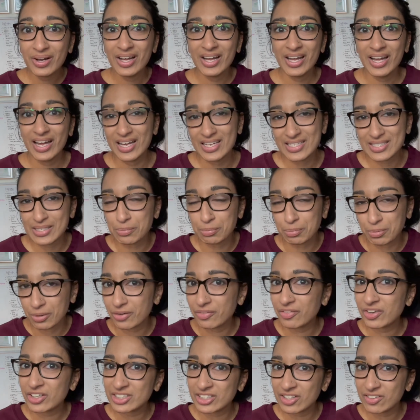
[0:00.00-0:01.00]
Is it
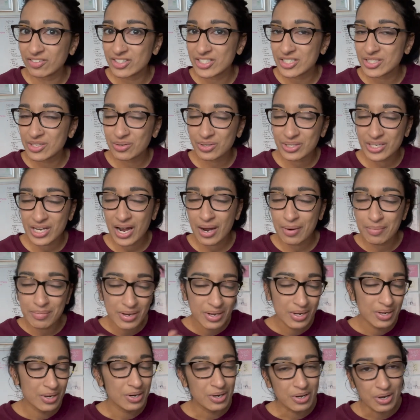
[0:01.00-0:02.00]
perfect every single time?
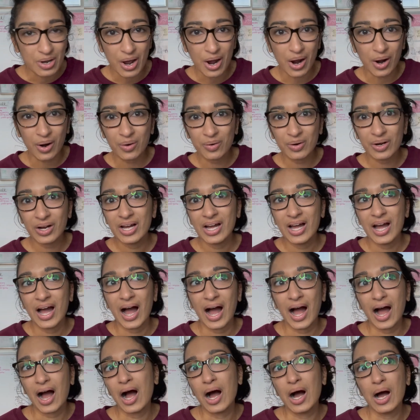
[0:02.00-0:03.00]
No.
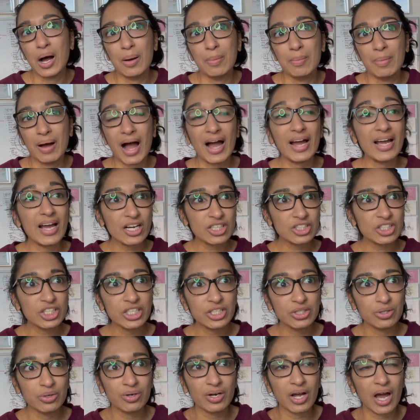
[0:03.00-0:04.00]

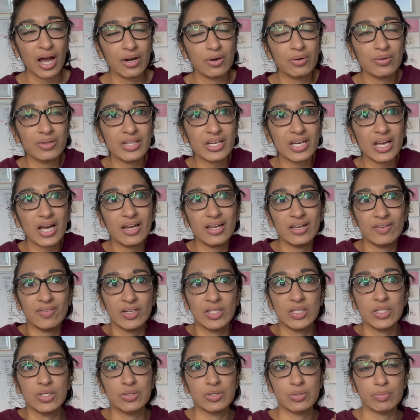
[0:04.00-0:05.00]
I don't think I even
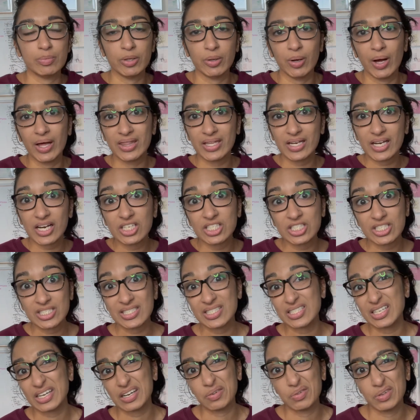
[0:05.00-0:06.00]
use blue. I think I just
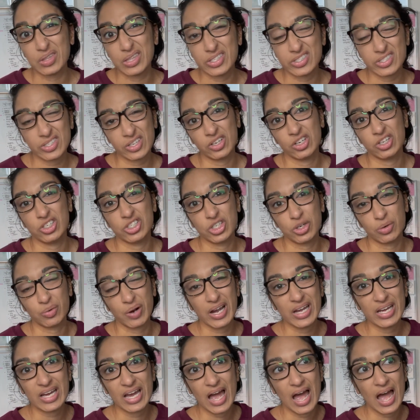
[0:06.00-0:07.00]
stick with the signature
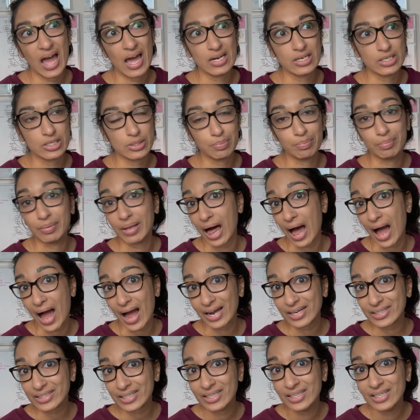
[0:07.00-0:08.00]
white and
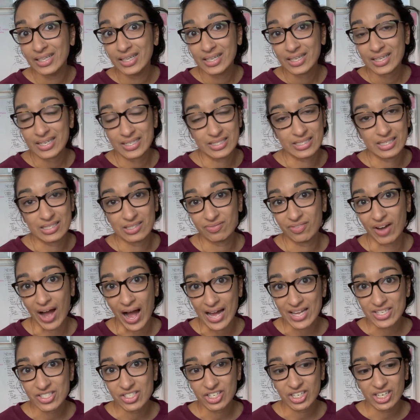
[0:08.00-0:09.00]
black because it's
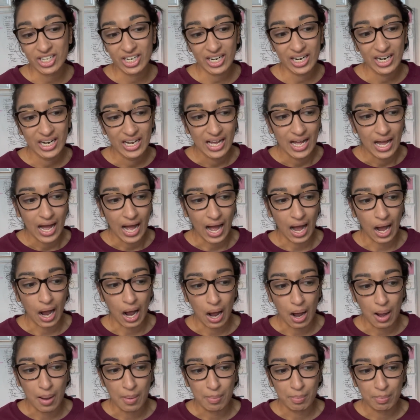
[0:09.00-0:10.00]
faster.
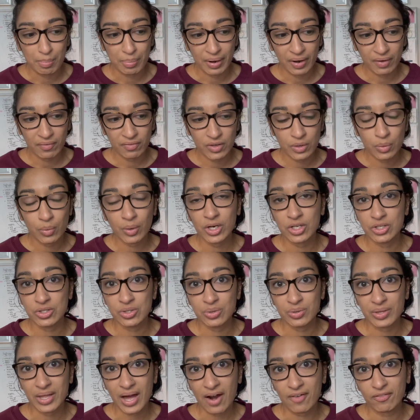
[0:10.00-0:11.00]
But if you want to do
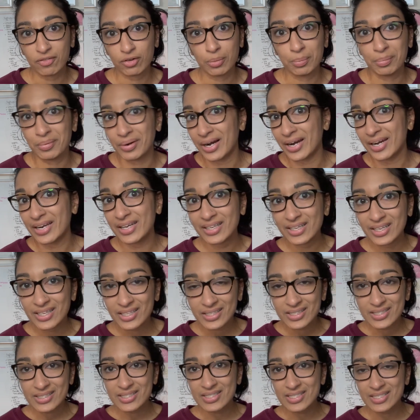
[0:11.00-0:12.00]
that for branding and
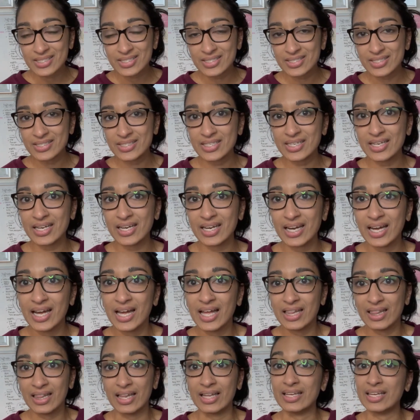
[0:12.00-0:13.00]
consistency,
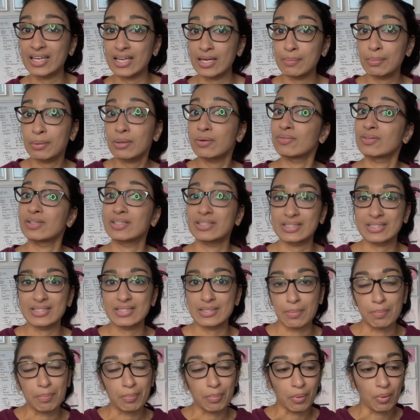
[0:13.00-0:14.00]
like keep it really
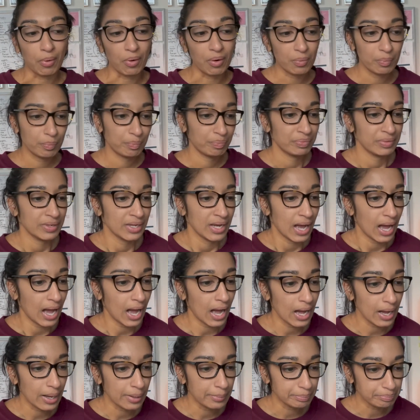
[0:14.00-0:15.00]
simple.
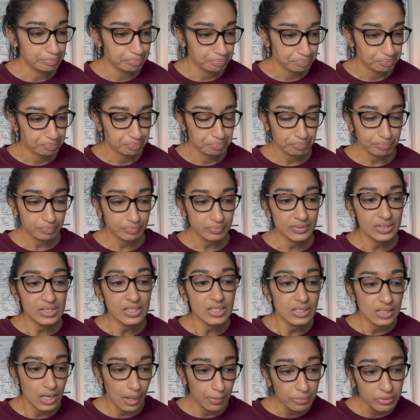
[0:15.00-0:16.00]

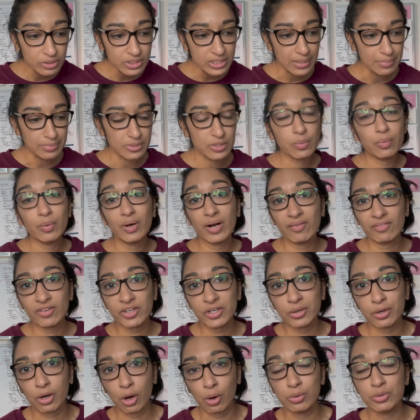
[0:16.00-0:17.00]
Couple tips. Whenever you
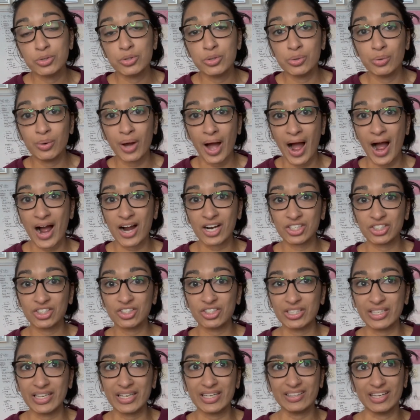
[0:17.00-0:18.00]
go to
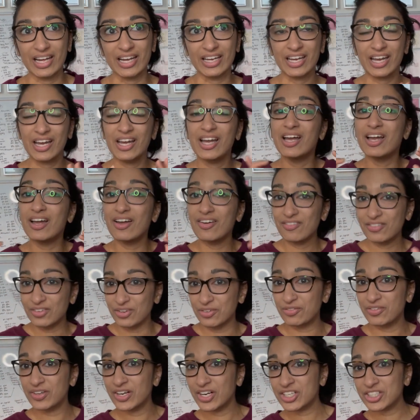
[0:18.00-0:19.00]
actually like, if you
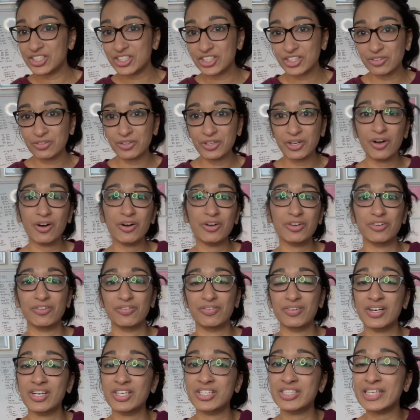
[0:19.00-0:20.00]
finished your reel, you
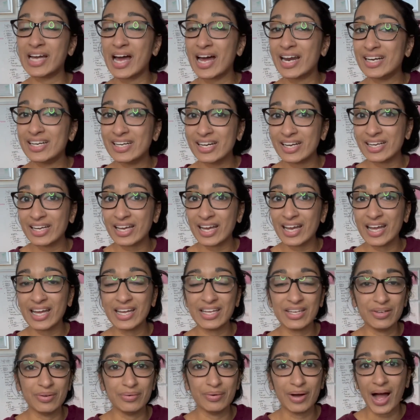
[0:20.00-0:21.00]
finished editing it,
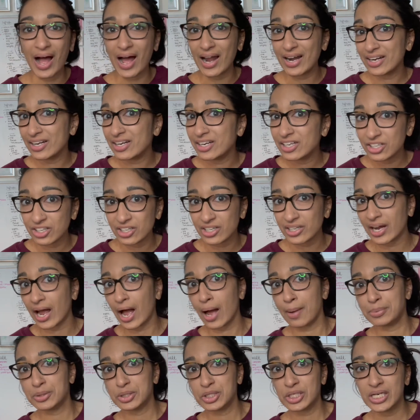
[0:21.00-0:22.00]
you added in your
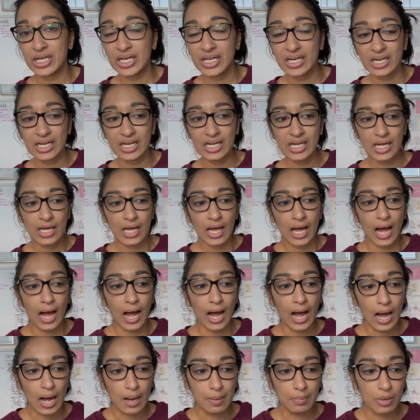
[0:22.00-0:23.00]
caption.
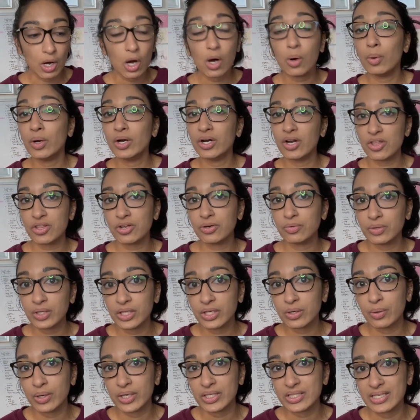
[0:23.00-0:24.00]
Another really
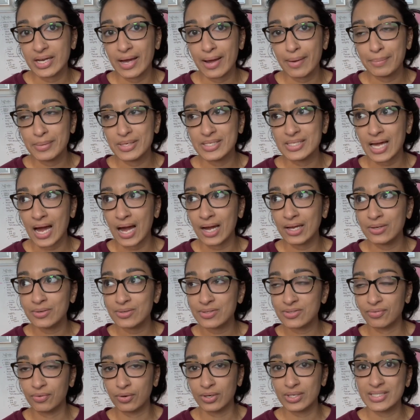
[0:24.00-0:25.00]
quick tip is I use
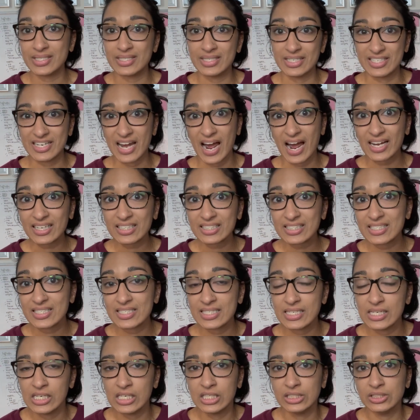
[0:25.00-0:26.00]
voice to text
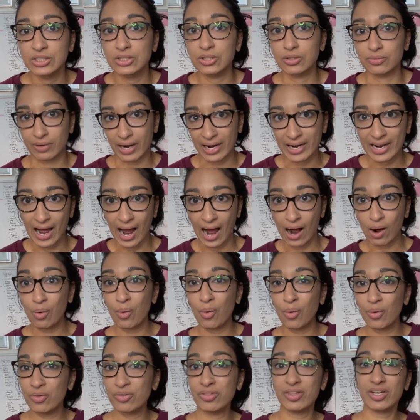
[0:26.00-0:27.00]
to write out
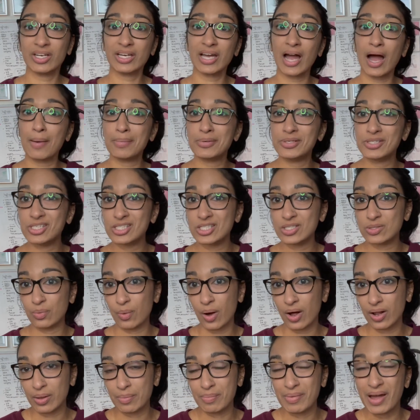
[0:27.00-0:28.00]
all of the captions while
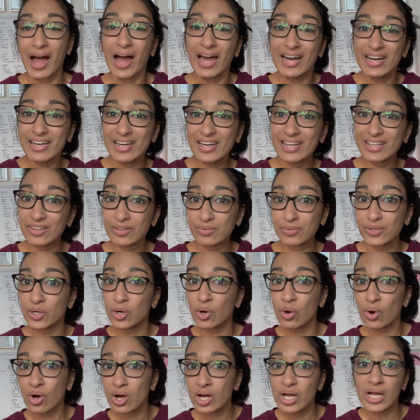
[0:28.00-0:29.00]
I'm editing the reel.